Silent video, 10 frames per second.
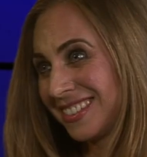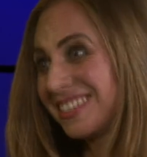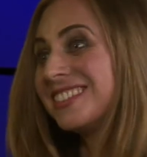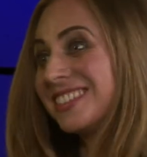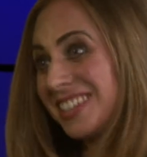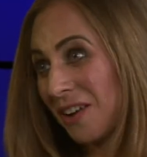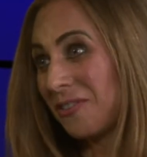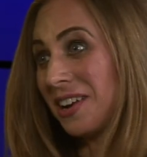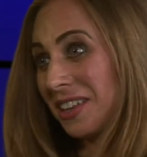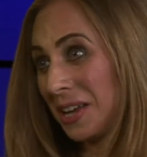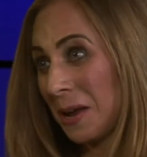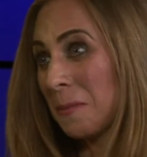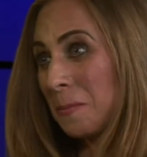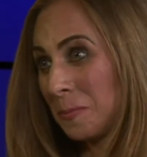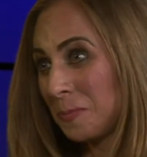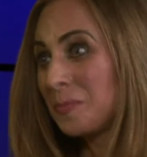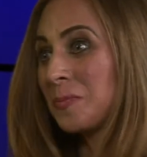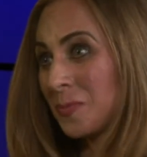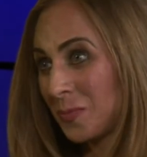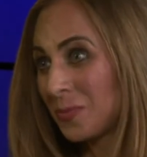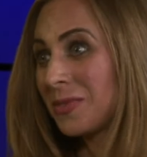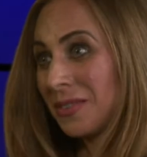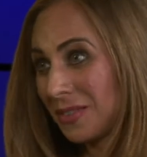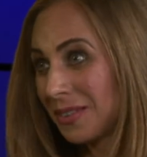So I really want to get that point across.